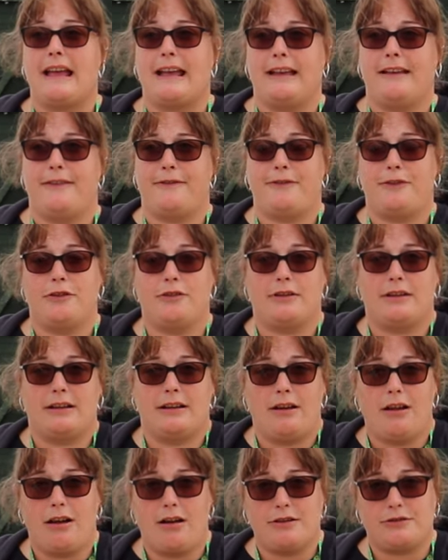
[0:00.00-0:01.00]
and if you're in
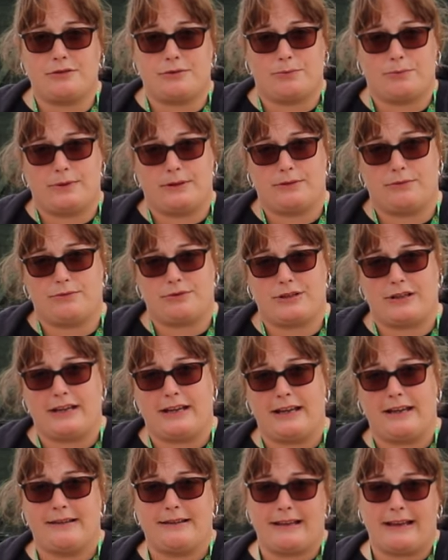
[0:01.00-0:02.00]
a larger
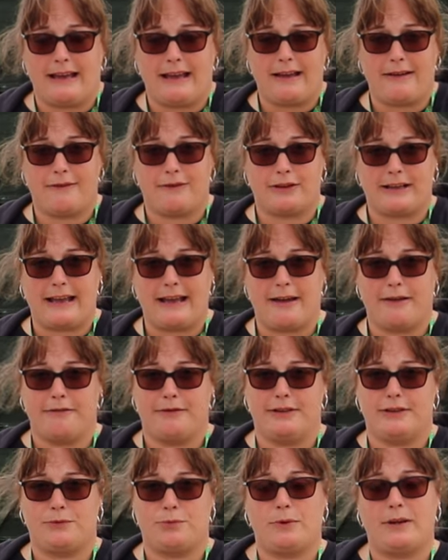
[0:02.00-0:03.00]
wheelchair, they have a
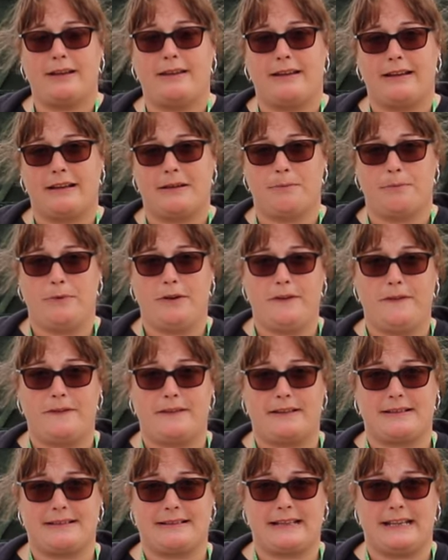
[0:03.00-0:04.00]
carriage where they can move
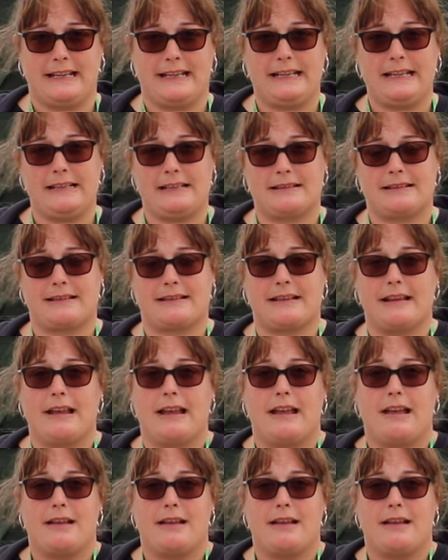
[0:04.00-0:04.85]
the seats